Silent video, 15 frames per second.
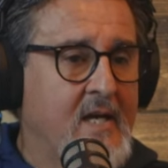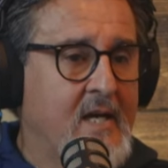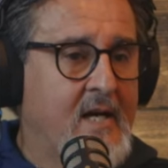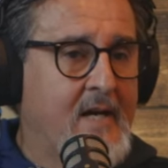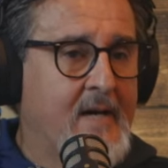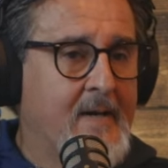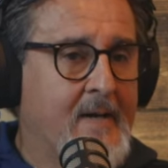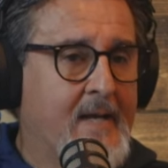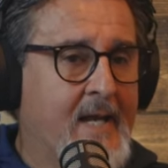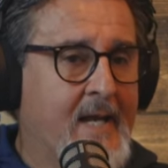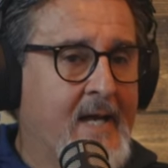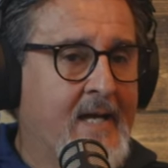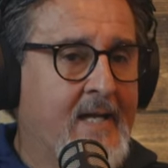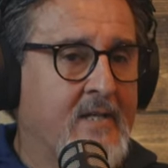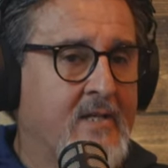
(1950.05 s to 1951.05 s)
Uh,
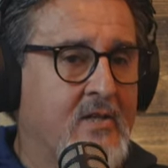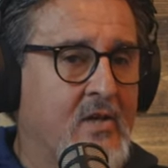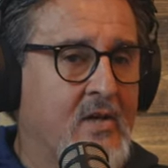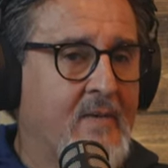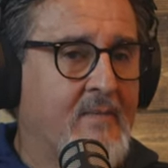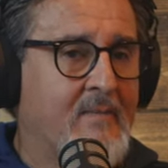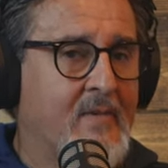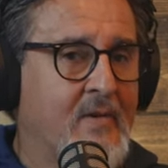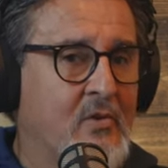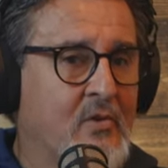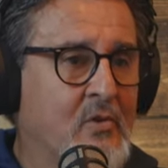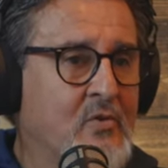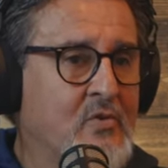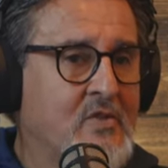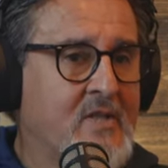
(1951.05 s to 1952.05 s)
and
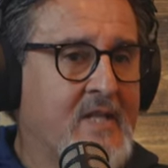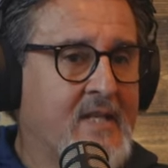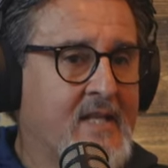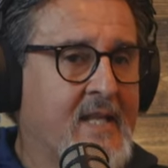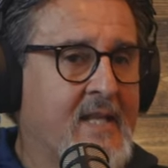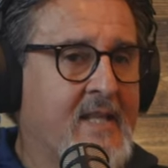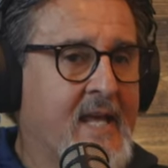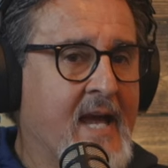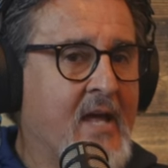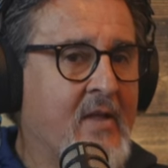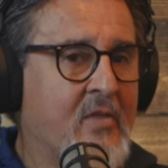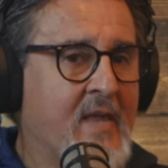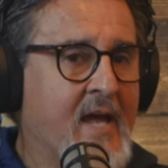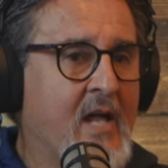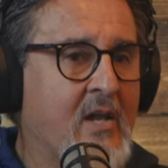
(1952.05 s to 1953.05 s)
losing that,
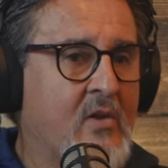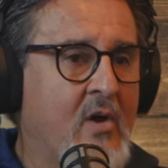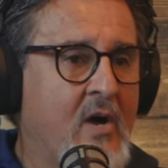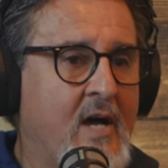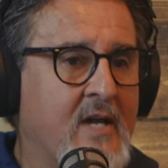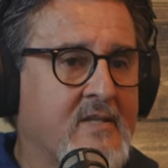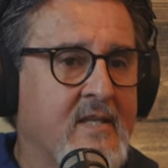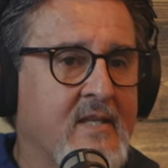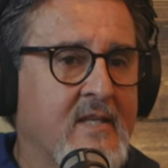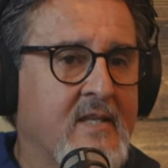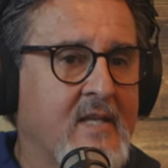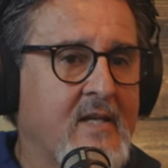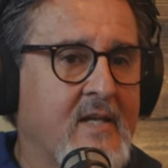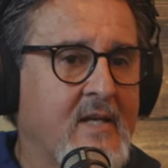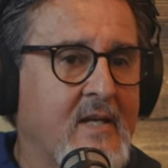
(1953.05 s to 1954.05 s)
that, that loss, I
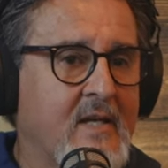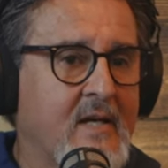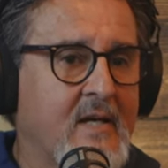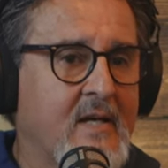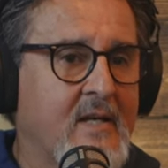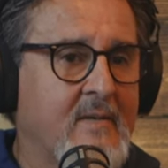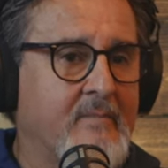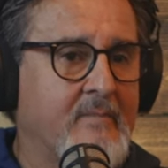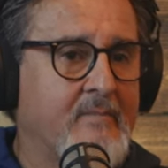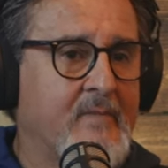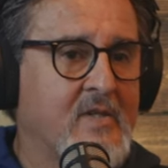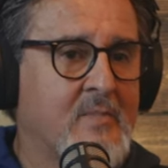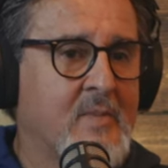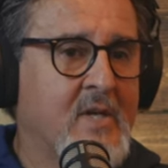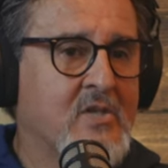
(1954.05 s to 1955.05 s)
think, um,
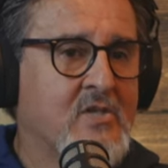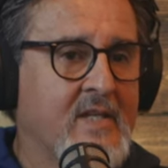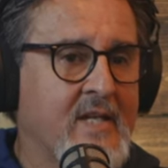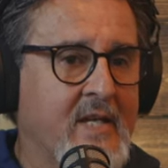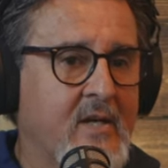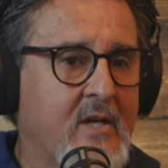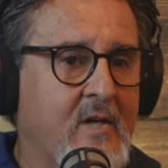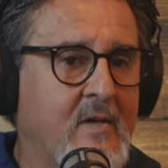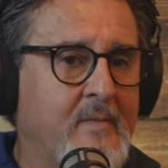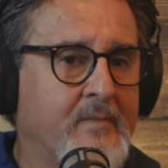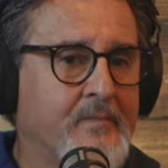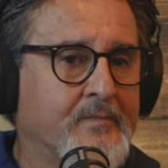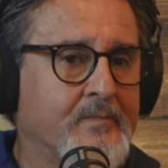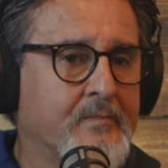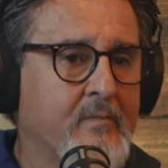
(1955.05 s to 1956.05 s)
especially at home,
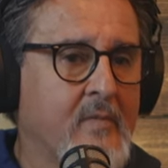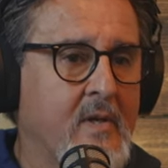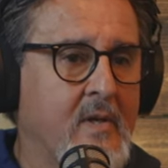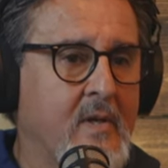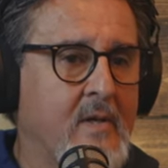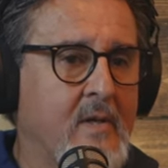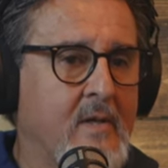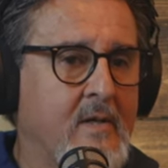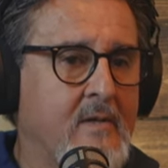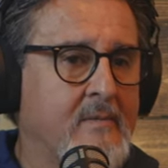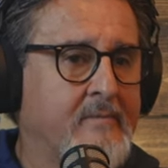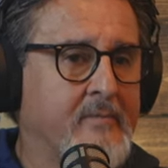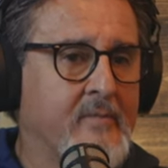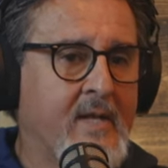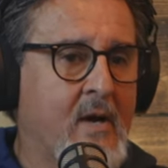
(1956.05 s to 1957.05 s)

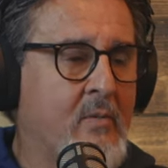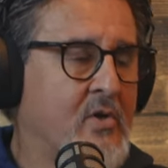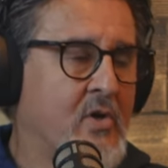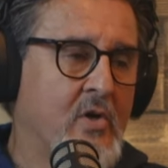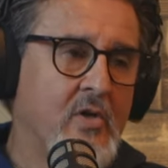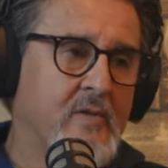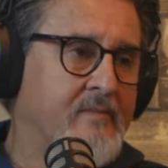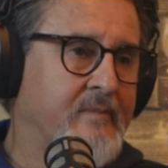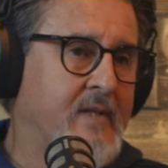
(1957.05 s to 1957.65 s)
um, that one hurt.